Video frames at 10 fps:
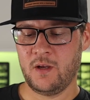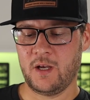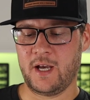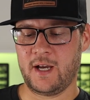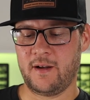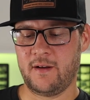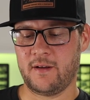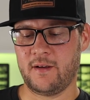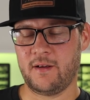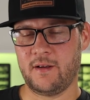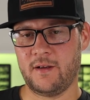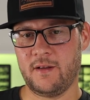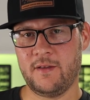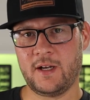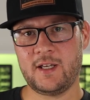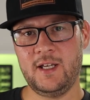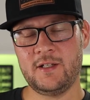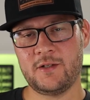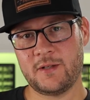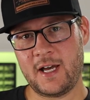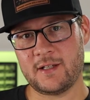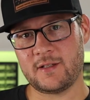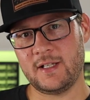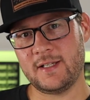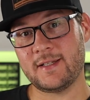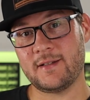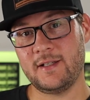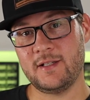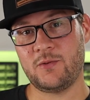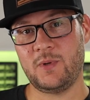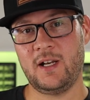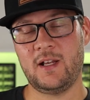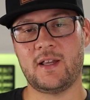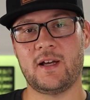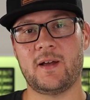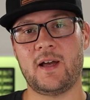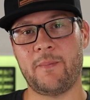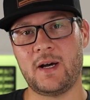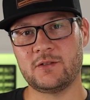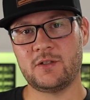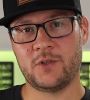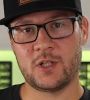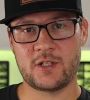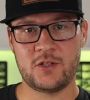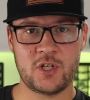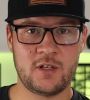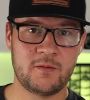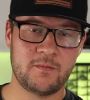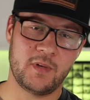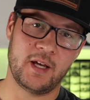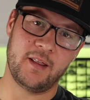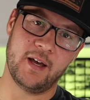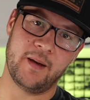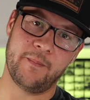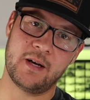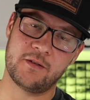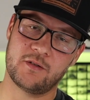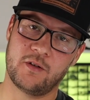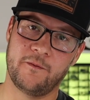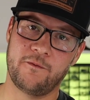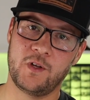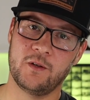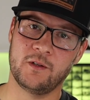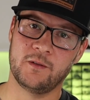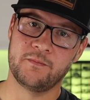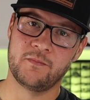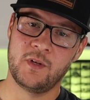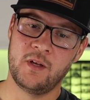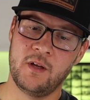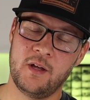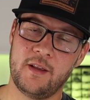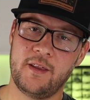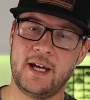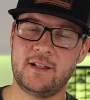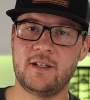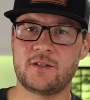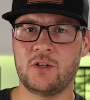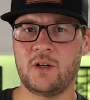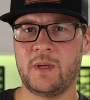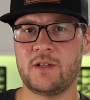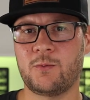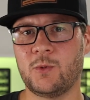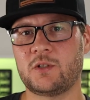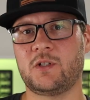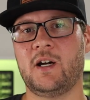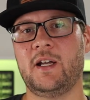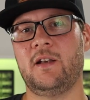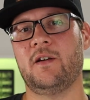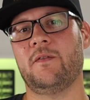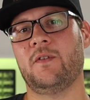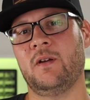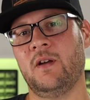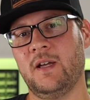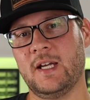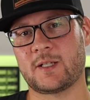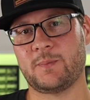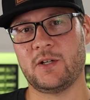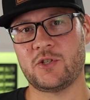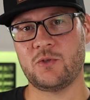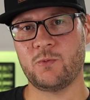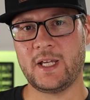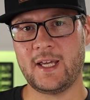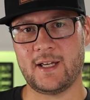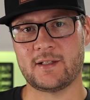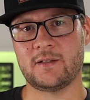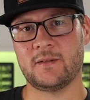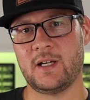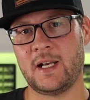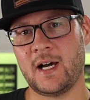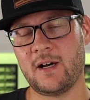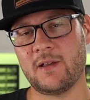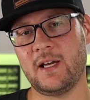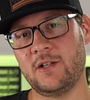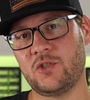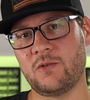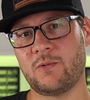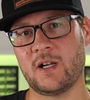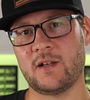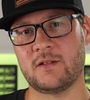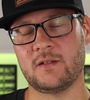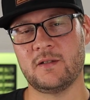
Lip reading: And the key to that is really the amount of oxygen and the amount of fuel. That determines what kind of explosion we get and how the engine runs.